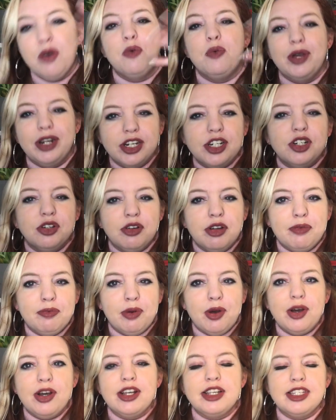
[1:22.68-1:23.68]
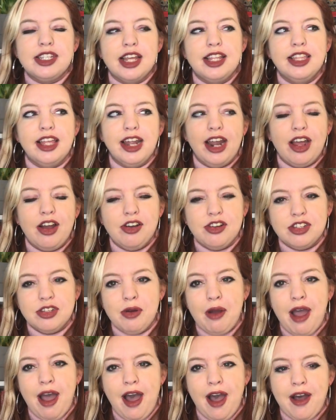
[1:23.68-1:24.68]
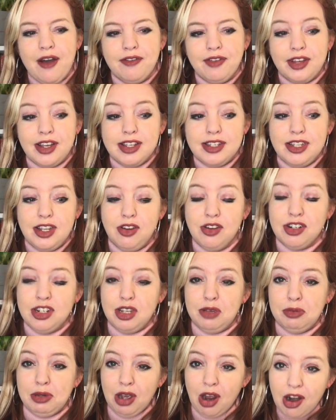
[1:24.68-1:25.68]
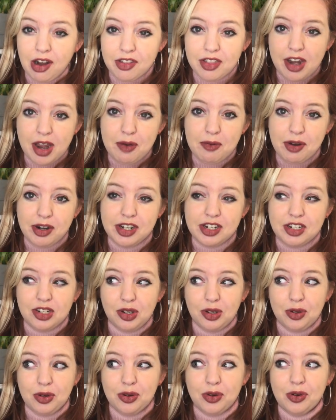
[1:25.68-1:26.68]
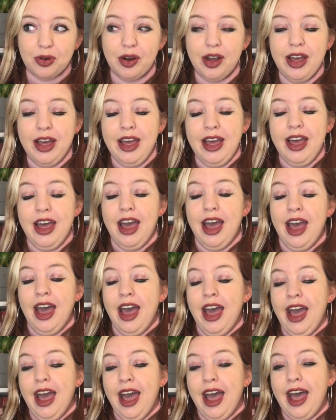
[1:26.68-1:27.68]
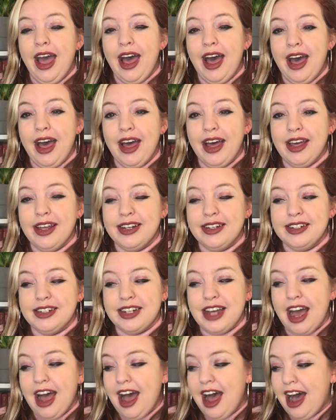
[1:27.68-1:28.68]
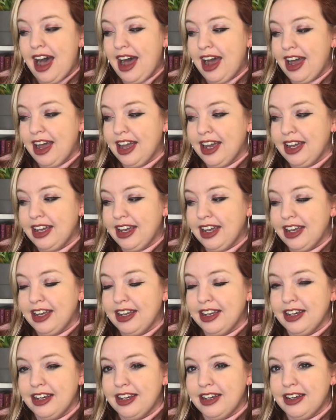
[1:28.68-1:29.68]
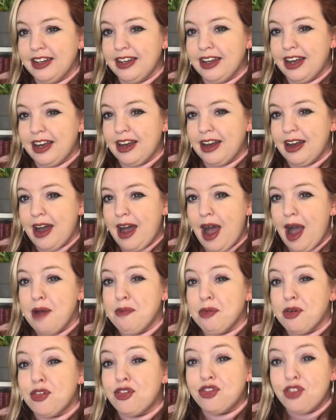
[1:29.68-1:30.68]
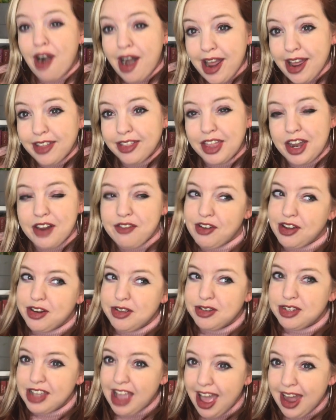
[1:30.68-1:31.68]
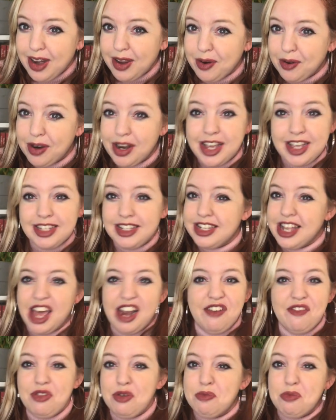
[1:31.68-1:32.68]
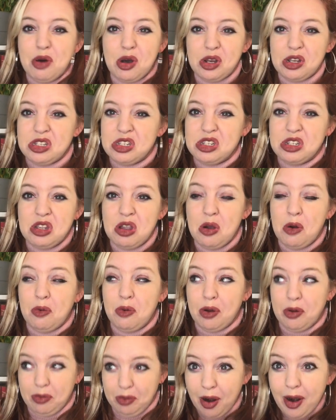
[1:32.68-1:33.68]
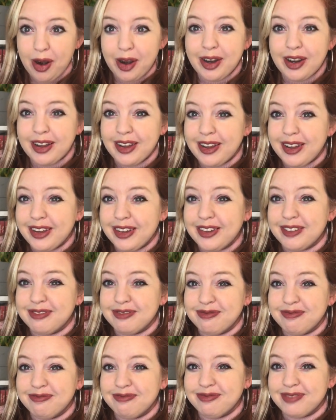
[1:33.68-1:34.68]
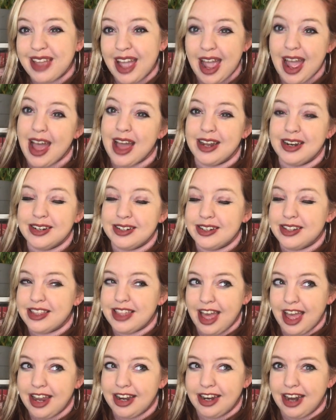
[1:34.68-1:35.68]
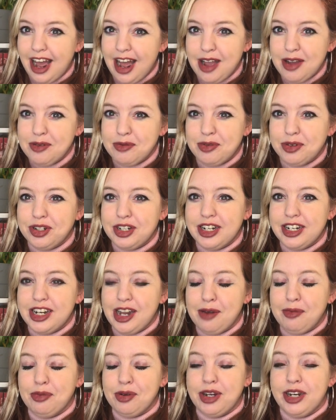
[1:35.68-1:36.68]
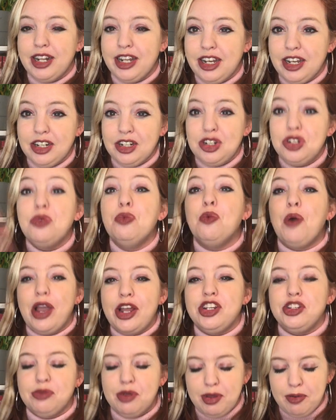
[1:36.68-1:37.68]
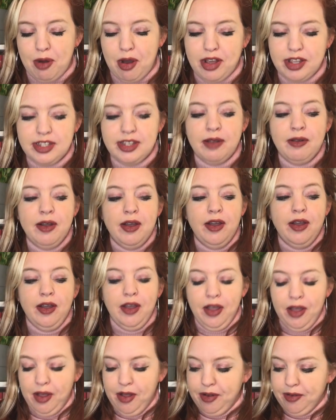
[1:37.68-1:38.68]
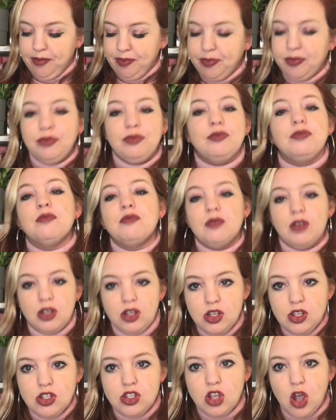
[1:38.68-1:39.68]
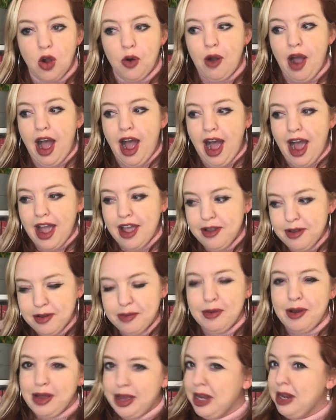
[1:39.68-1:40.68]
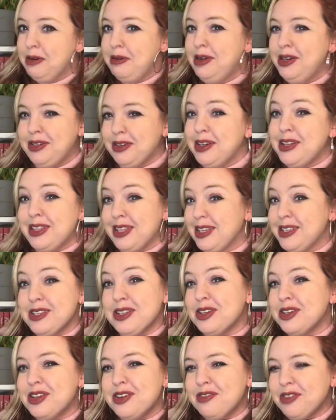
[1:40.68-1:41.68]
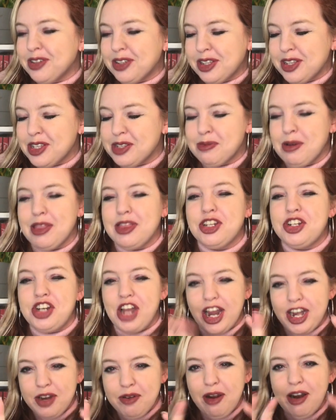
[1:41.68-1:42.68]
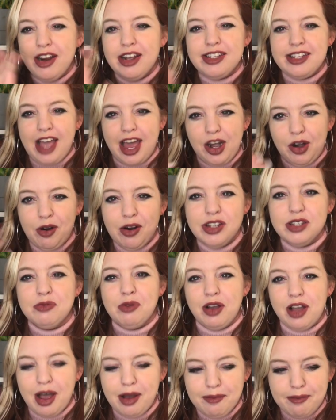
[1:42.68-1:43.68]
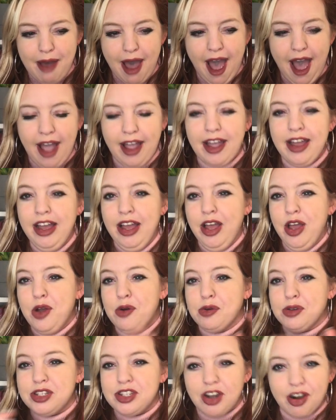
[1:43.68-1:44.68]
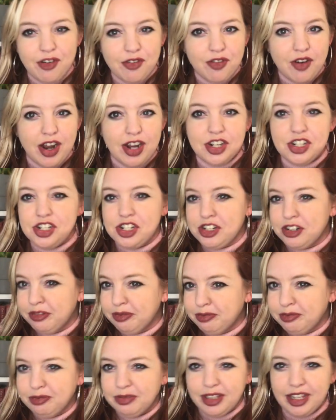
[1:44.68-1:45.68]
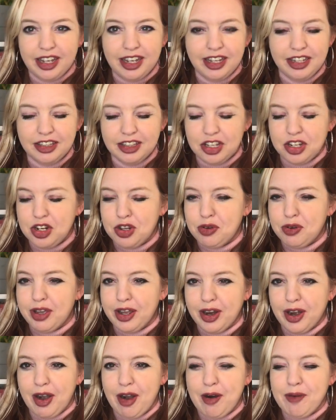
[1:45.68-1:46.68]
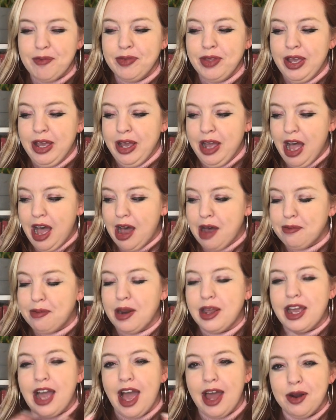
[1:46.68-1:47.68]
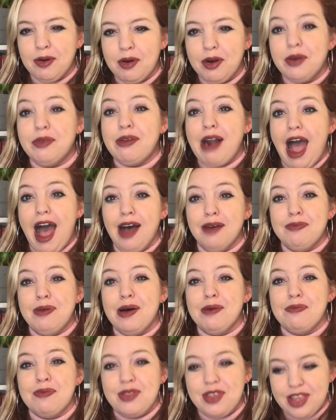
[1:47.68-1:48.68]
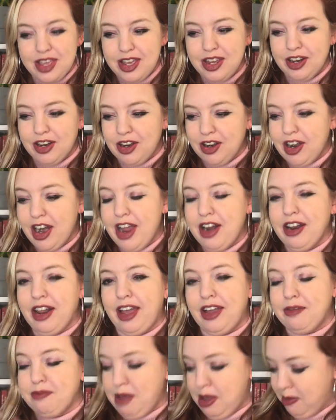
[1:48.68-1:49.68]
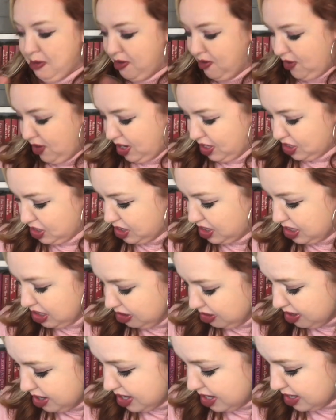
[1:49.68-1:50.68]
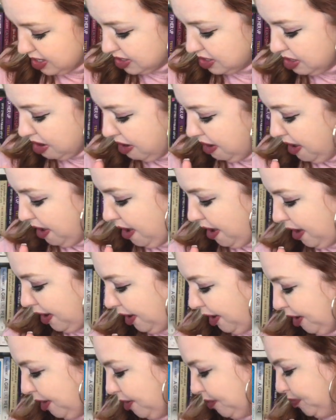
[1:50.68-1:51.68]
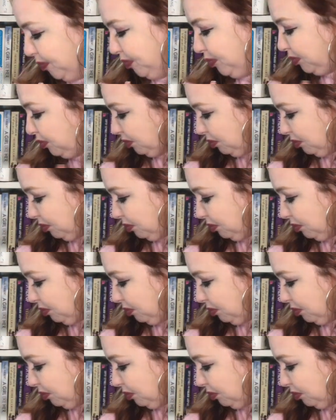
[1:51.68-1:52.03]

wintry books, and then I also have like a secret TBR that I want to do, and I, I'm afraid that if I do categories, none of the books will work, and then I would end up reading way too many books. So I'm going to be doing things a little differently this month. January's categories will come back. We'll start fresh in the new year. Uh, but I kind of want to wrap up the year and like maybe finish a series. Um,